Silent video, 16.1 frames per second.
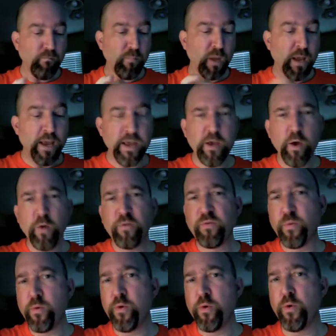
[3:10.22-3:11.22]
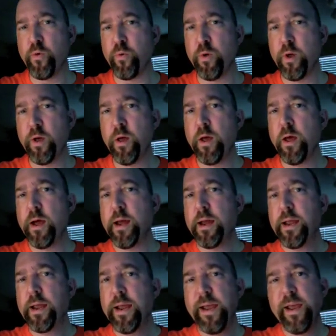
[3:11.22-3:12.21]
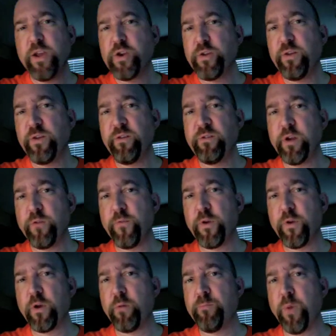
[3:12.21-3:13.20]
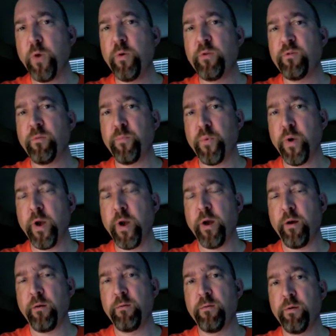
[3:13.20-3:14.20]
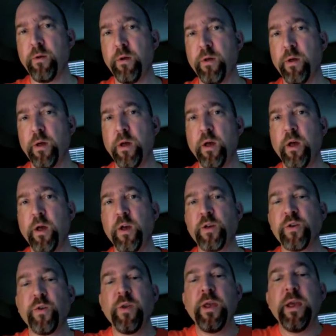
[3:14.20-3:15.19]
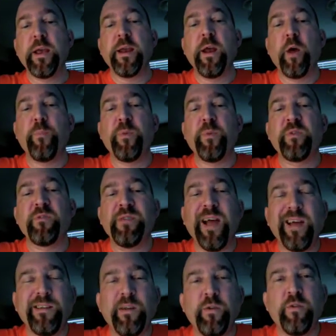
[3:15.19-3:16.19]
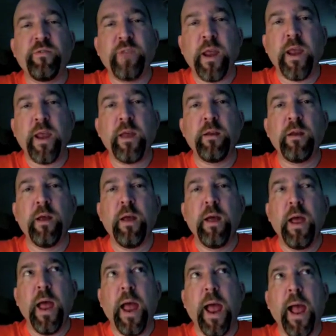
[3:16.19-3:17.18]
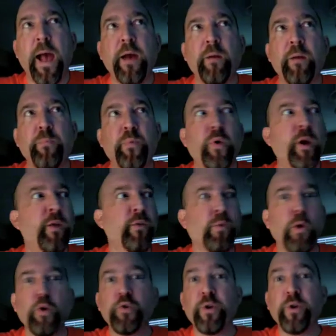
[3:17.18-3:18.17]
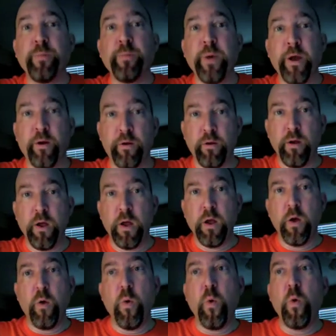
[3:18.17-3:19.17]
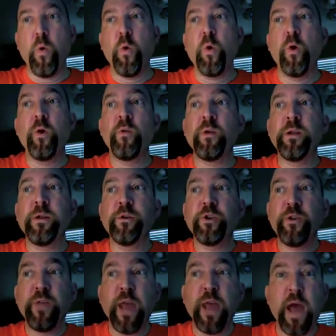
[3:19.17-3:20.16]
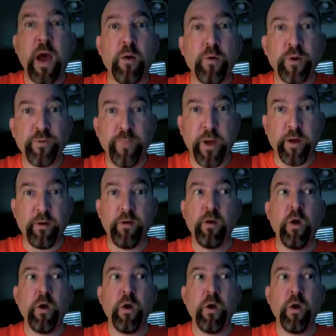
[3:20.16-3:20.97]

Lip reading: he goes through each of these different components of prayer so that he can help us not to understand how to pray the rosary better, or the liturgy of the hours better,